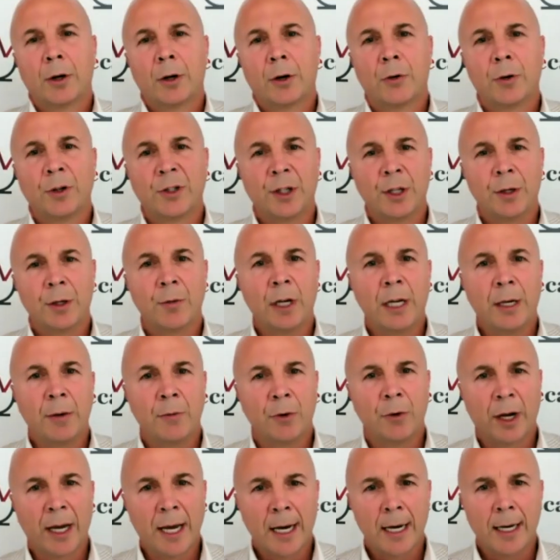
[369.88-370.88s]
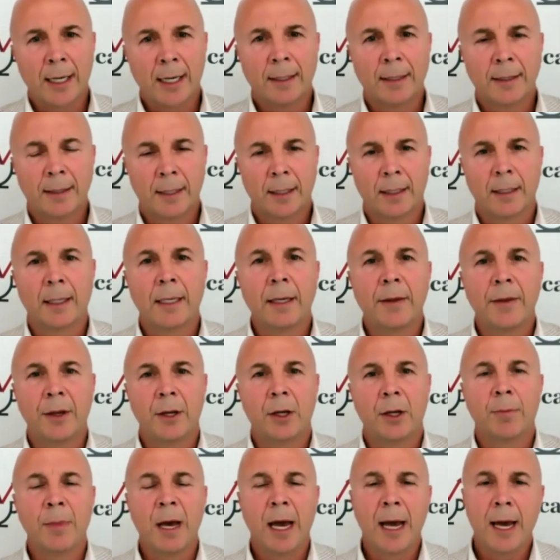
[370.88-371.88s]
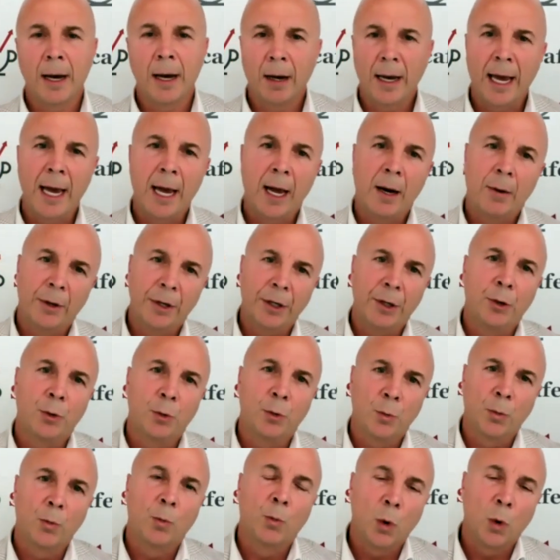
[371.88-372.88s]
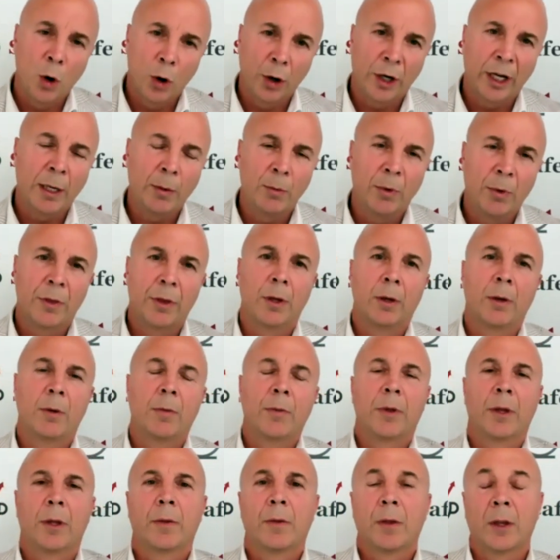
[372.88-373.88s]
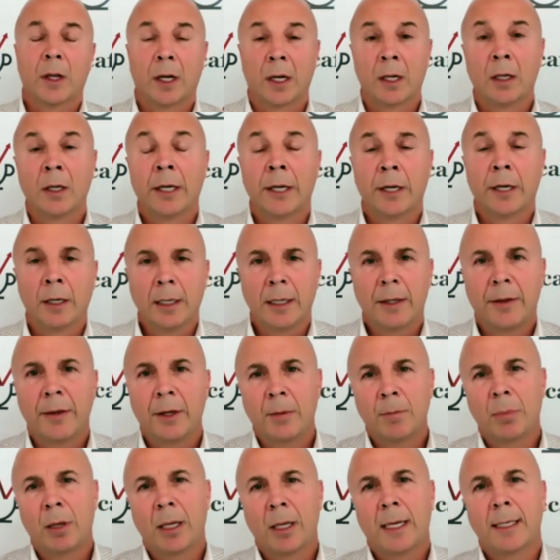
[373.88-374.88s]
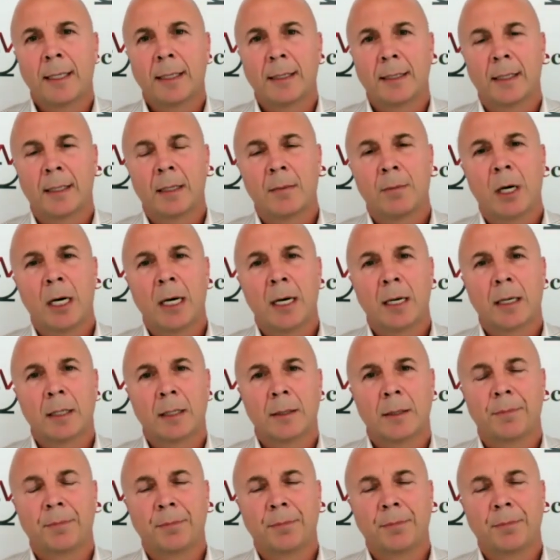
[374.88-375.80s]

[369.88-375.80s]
Chris, in regards to lithium, how are you working with the cleaner lithium players in the market?